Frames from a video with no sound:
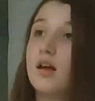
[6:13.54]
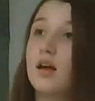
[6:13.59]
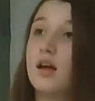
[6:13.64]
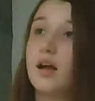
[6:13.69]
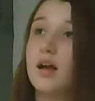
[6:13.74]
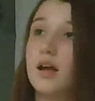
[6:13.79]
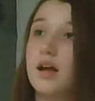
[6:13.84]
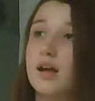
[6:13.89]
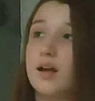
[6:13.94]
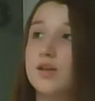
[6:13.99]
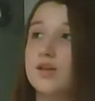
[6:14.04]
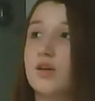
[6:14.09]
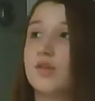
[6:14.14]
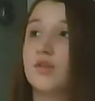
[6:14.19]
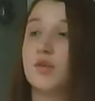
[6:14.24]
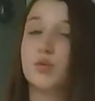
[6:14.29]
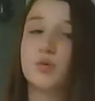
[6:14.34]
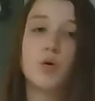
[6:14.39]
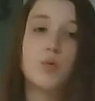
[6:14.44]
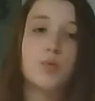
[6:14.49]
and you have
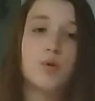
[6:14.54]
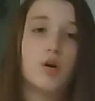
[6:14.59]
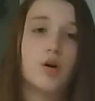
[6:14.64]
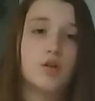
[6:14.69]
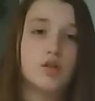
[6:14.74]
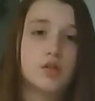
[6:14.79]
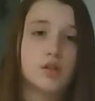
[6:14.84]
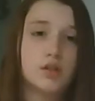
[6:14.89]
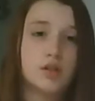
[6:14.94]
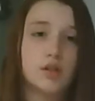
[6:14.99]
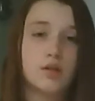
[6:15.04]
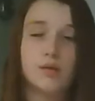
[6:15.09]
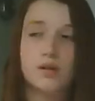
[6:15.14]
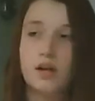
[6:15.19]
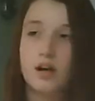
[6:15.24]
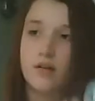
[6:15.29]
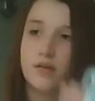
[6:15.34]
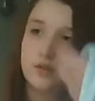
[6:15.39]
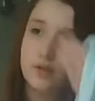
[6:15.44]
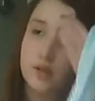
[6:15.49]
a rope halter or
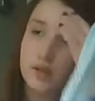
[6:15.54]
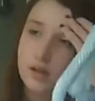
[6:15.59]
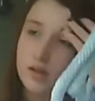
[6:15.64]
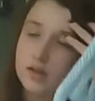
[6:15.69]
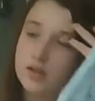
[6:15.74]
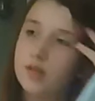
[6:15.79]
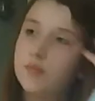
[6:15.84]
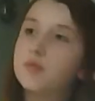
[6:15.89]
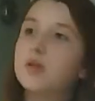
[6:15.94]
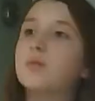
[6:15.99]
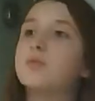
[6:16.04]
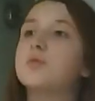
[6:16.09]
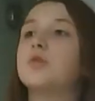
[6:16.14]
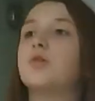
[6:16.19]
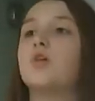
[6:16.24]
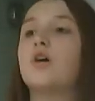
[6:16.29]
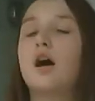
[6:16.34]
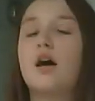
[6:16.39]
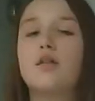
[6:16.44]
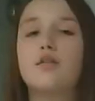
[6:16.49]
whatever, sometimes
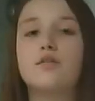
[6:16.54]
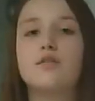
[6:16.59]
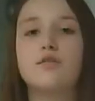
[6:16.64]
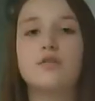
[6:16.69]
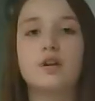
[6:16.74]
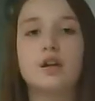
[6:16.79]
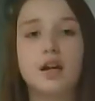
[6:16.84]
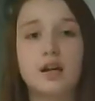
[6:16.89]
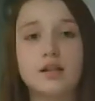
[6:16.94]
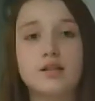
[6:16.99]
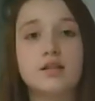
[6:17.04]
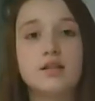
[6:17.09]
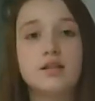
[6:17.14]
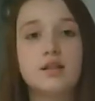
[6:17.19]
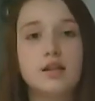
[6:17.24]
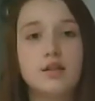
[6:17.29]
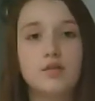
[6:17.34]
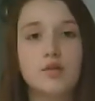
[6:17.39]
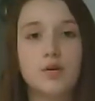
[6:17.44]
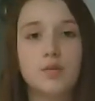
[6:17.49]
they'll have connected
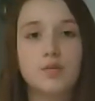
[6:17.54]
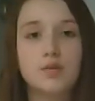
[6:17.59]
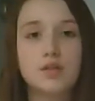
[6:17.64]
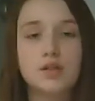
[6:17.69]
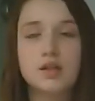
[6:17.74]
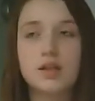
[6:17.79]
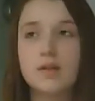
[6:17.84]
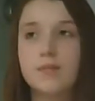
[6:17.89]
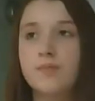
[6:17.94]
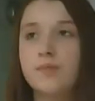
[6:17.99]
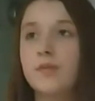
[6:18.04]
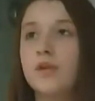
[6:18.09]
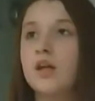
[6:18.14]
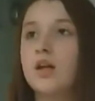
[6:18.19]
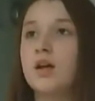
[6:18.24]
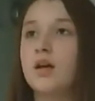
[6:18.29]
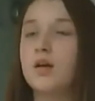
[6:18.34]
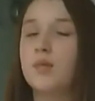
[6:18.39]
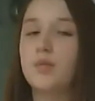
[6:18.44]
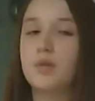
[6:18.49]
lead ropes to them,
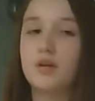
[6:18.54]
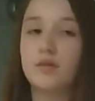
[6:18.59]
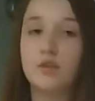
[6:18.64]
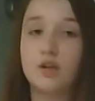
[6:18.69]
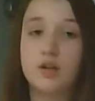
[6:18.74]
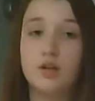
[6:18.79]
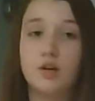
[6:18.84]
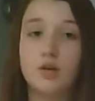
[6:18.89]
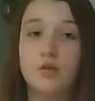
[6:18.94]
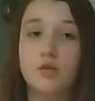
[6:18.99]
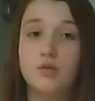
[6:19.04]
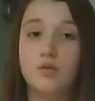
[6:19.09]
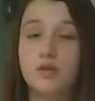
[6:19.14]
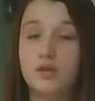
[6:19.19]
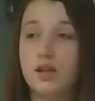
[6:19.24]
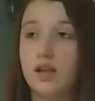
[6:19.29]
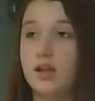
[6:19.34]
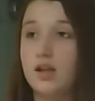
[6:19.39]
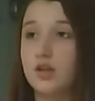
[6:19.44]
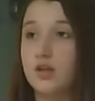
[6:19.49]
but if they don't,
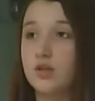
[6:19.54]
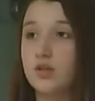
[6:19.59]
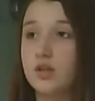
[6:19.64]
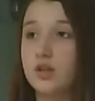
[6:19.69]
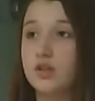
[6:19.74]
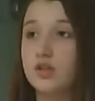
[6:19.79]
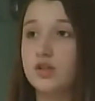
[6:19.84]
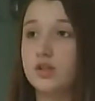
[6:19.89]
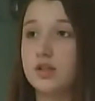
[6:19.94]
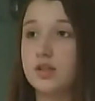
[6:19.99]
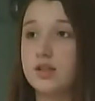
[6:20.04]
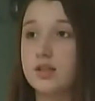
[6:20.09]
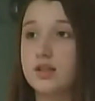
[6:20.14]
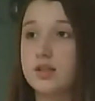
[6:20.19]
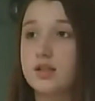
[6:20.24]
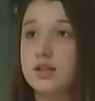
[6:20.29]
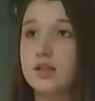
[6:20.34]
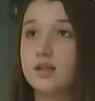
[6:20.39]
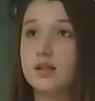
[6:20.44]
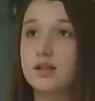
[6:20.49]
then you can
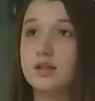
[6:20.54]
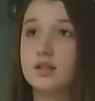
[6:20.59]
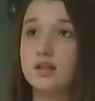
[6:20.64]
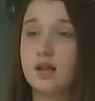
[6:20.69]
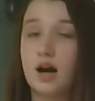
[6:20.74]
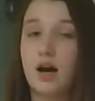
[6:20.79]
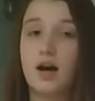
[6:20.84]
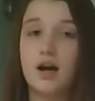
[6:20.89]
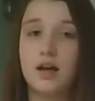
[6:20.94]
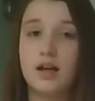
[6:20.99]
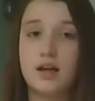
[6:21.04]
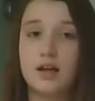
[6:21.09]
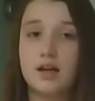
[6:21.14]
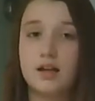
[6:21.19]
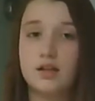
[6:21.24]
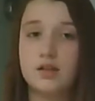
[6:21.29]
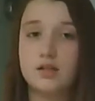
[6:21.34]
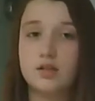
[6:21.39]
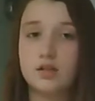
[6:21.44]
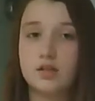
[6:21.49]
just tie
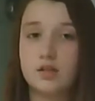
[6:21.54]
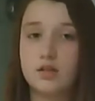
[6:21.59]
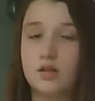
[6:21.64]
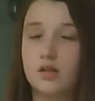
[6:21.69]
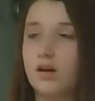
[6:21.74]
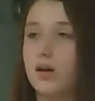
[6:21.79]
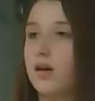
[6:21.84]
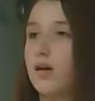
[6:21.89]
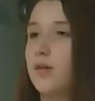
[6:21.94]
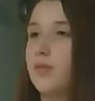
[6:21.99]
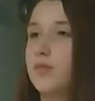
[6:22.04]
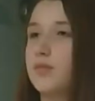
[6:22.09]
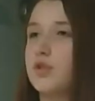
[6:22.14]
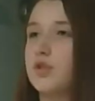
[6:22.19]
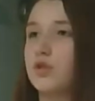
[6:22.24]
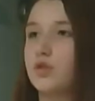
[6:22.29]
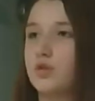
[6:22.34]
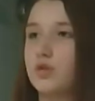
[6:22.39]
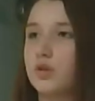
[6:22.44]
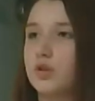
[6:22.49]
it to
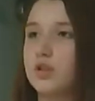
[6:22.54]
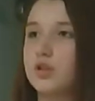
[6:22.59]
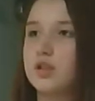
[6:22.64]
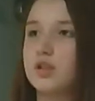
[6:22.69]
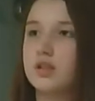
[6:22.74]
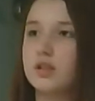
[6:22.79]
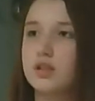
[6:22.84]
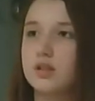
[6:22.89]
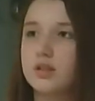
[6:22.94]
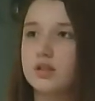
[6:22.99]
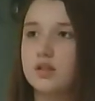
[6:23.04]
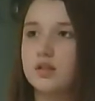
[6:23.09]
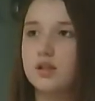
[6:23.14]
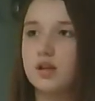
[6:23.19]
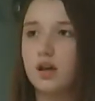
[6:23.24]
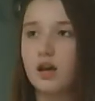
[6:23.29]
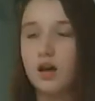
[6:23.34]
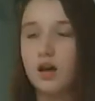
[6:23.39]
your horse's